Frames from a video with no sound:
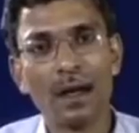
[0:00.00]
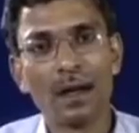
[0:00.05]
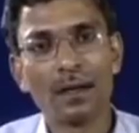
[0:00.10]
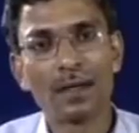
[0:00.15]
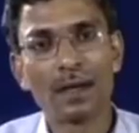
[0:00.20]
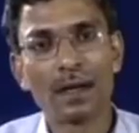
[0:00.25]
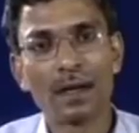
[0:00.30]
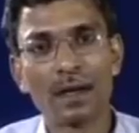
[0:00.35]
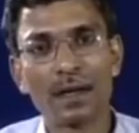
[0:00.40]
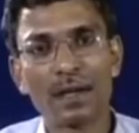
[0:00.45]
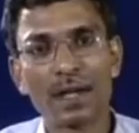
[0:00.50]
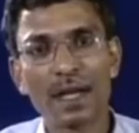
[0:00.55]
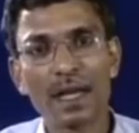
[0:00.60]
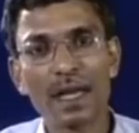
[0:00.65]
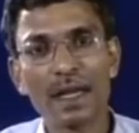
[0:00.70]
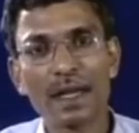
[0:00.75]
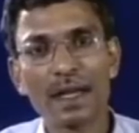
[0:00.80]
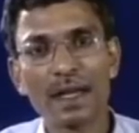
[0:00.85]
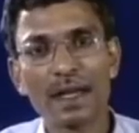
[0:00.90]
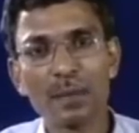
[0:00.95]
The
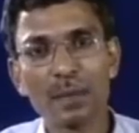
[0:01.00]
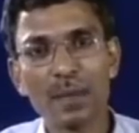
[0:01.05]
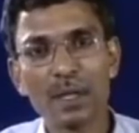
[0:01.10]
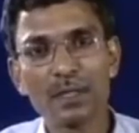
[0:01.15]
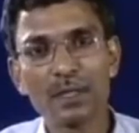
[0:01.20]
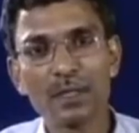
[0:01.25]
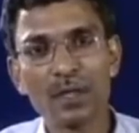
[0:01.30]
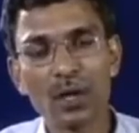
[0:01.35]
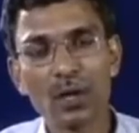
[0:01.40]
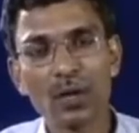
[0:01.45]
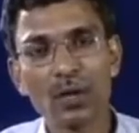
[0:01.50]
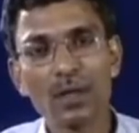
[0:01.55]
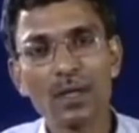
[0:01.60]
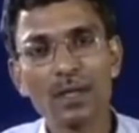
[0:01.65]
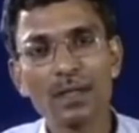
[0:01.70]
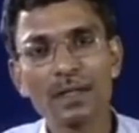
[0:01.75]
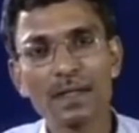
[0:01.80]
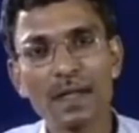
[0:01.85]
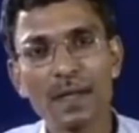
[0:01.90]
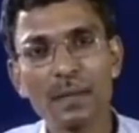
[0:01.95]
decay depends not only
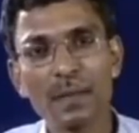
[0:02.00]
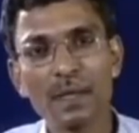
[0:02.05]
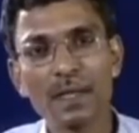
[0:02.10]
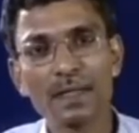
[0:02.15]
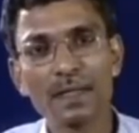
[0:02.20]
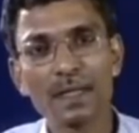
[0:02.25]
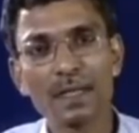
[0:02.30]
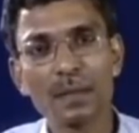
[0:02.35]
on the temperature,